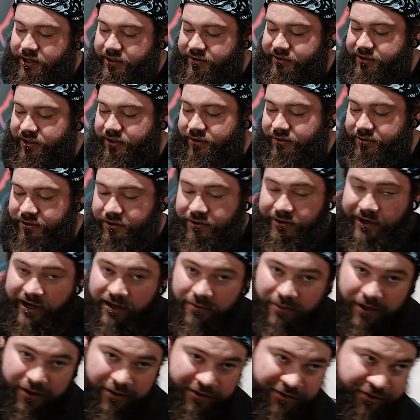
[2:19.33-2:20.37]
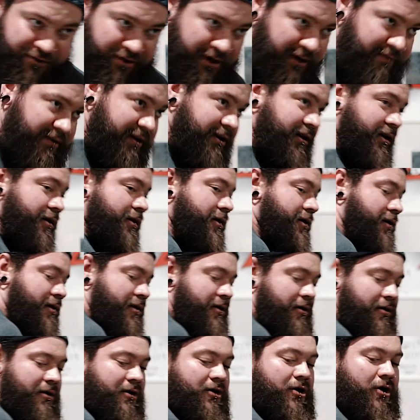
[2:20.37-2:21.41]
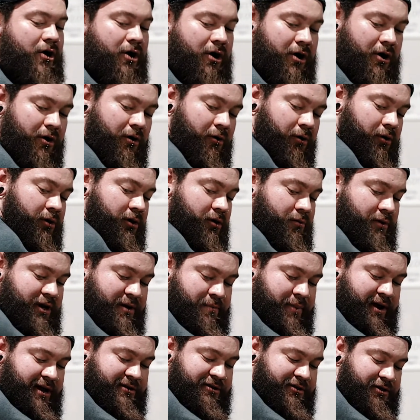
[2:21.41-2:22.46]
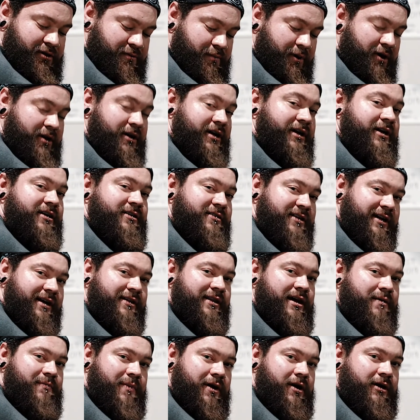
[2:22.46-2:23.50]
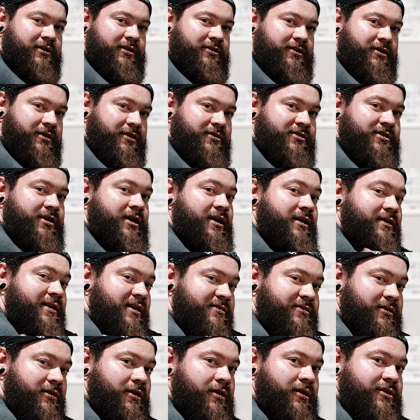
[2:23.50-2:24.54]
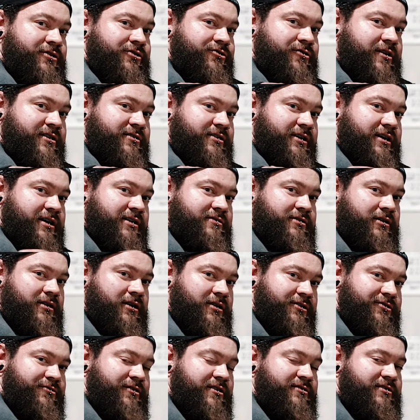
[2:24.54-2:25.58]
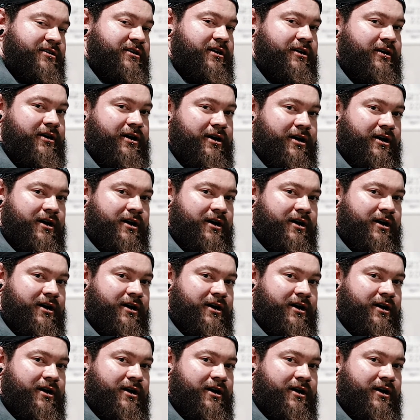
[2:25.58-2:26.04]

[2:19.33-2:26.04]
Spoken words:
So your elbow is traveling all the way past your body to get that bar to touch. That's a lot of stress here. It's a lot of stress here.